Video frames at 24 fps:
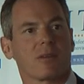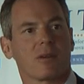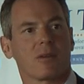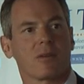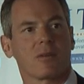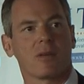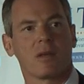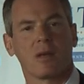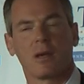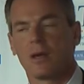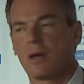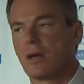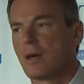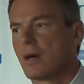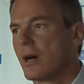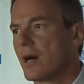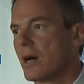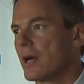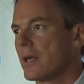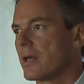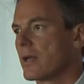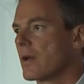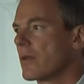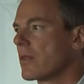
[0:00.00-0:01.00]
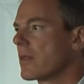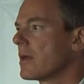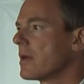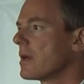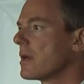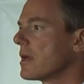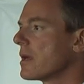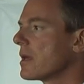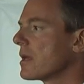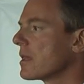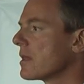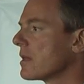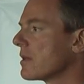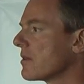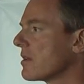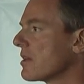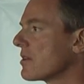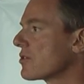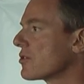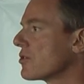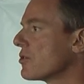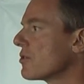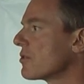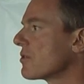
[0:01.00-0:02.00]
There's
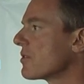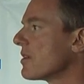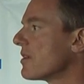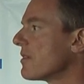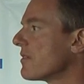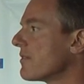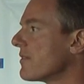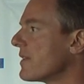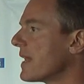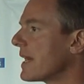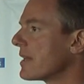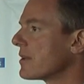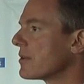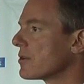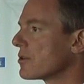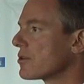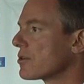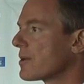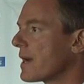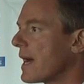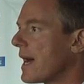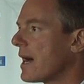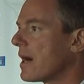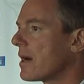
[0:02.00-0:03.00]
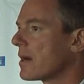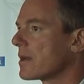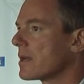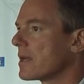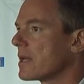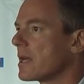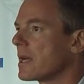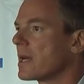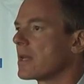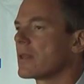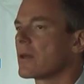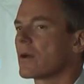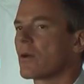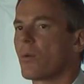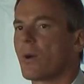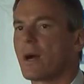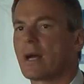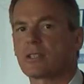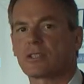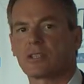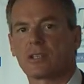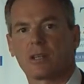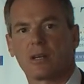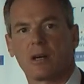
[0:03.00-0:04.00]
the issues of net neutrality and the
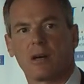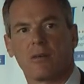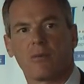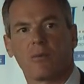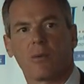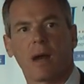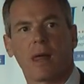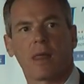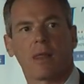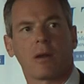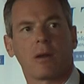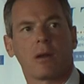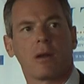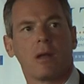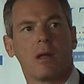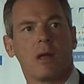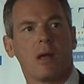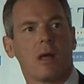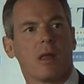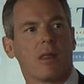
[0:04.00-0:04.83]
question of whether